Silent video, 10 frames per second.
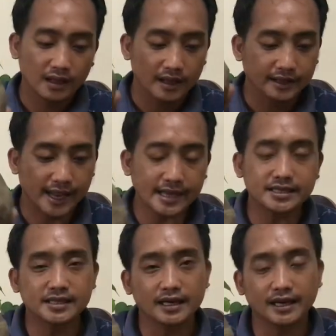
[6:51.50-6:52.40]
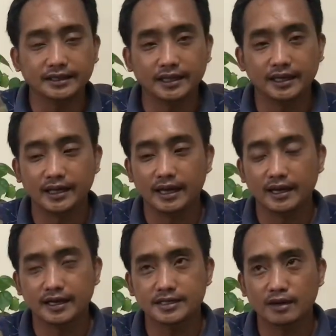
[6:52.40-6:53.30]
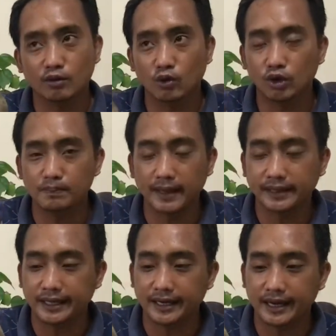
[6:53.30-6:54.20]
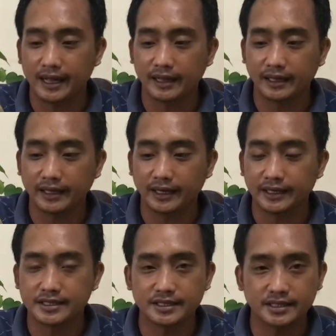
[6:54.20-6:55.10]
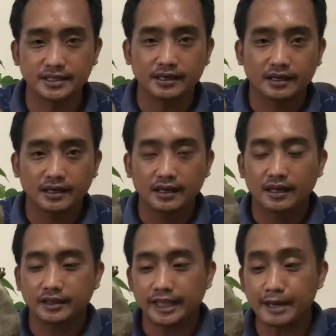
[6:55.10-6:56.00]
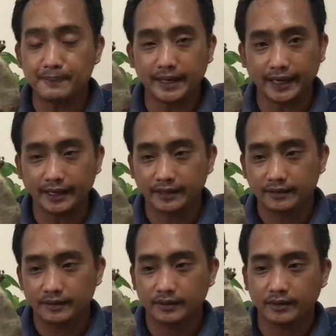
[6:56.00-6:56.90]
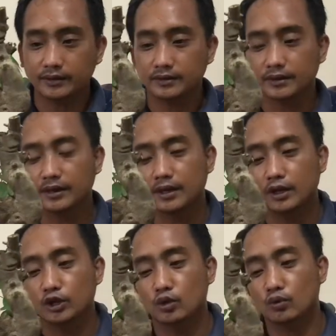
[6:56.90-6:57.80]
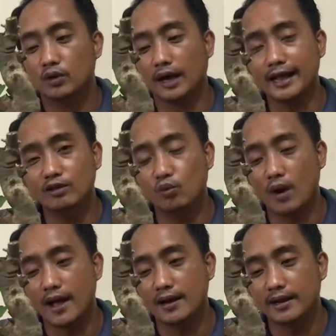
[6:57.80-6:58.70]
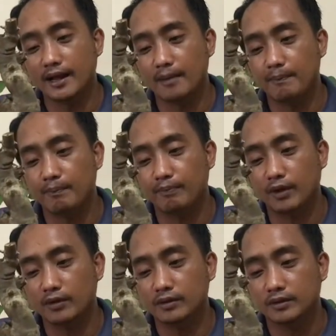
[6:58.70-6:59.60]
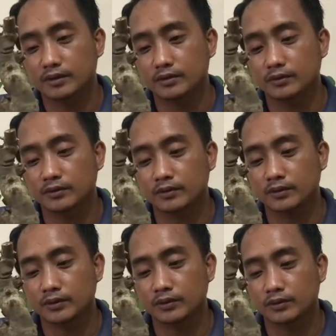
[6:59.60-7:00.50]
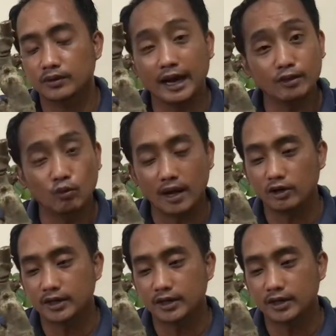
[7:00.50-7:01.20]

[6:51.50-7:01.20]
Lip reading: Next na criteria ng isang good material is tapering, no? Yung gradual na, no, yung gradual or